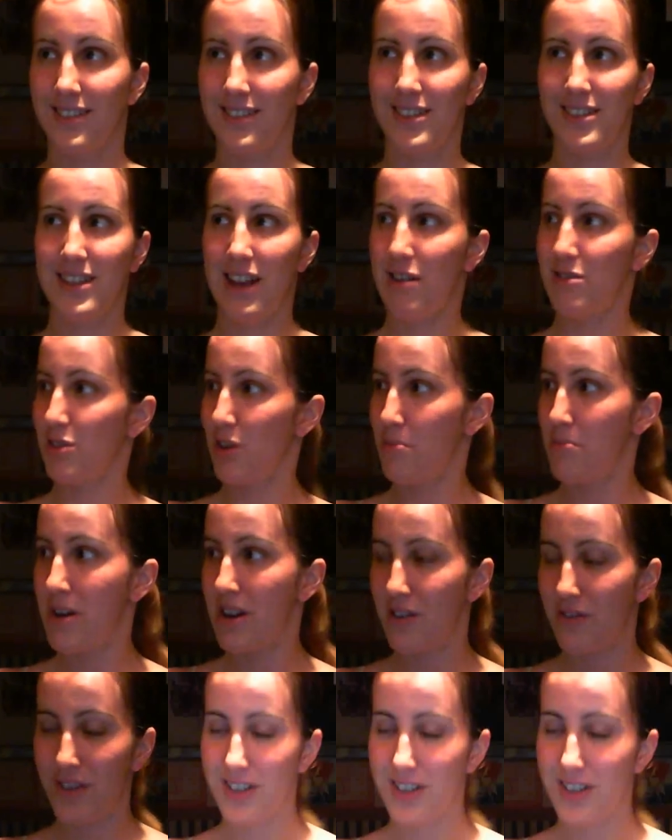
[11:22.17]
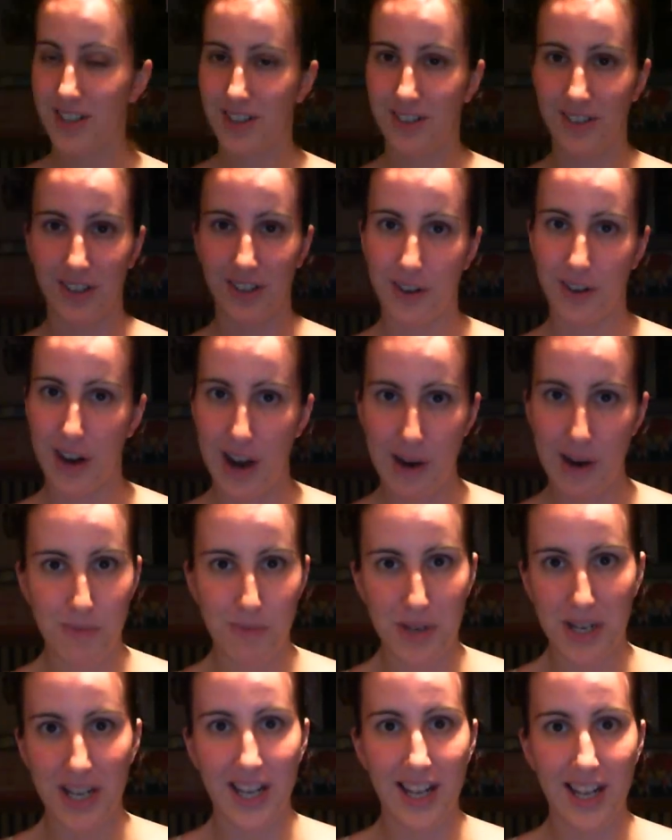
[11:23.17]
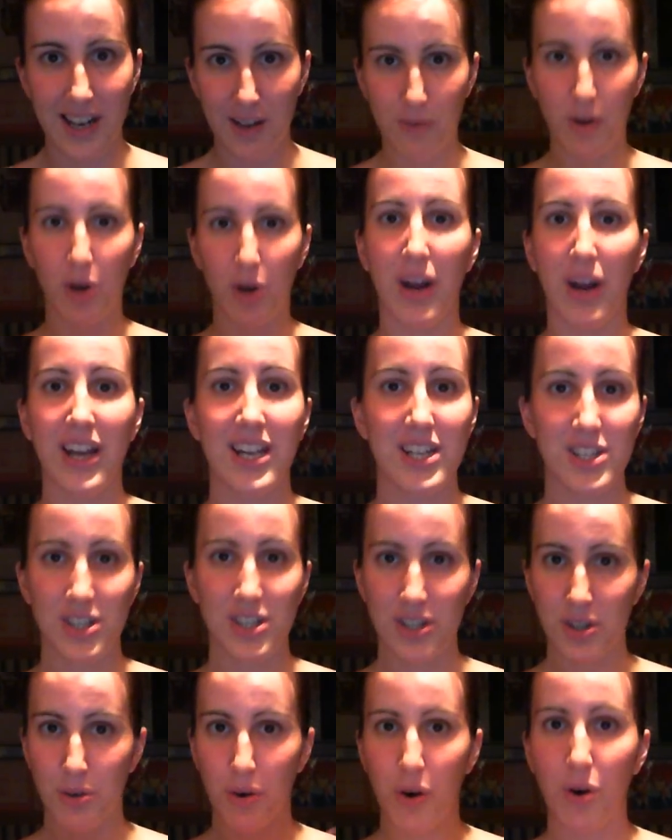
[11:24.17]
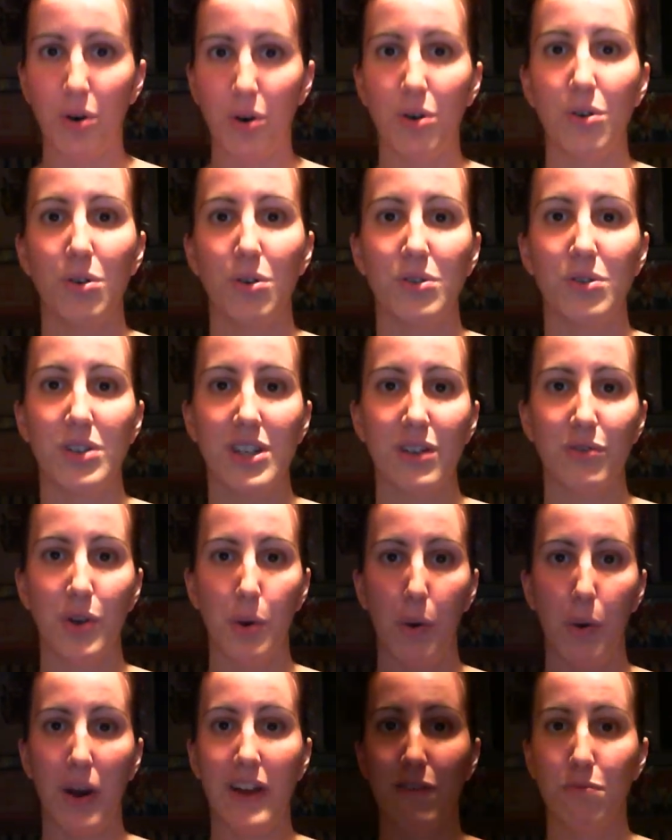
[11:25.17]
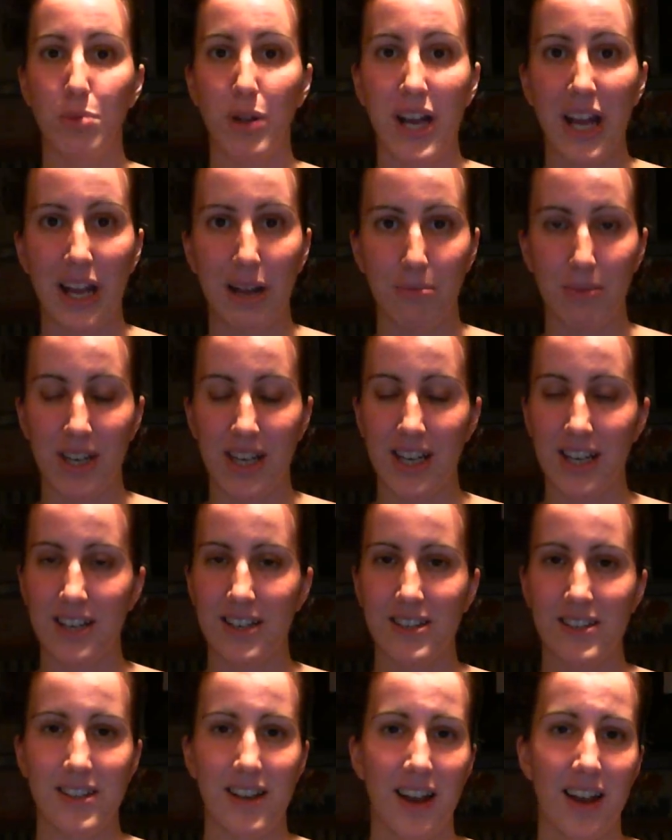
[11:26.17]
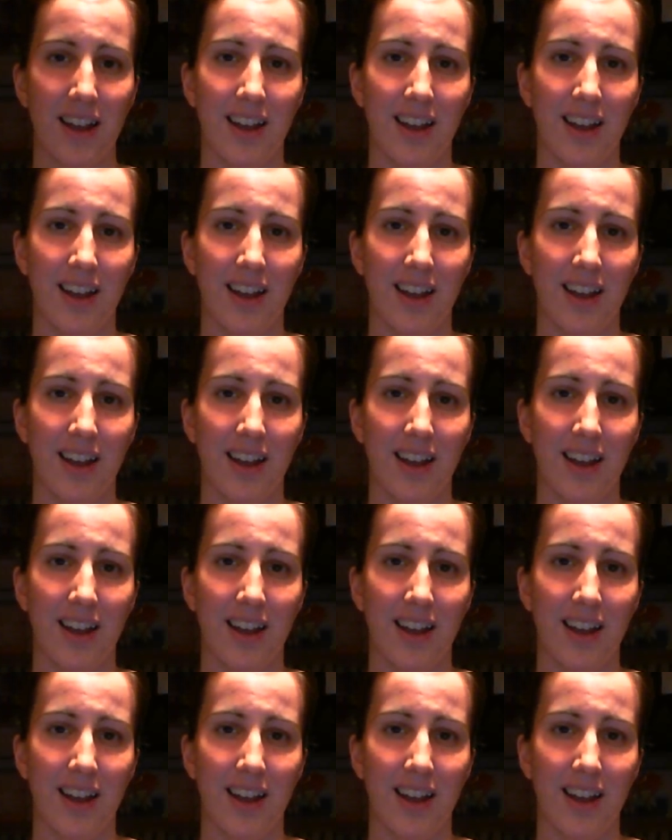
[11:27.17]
sounds all metaphysical and crap, but it awakens you to a whole different way of playing, because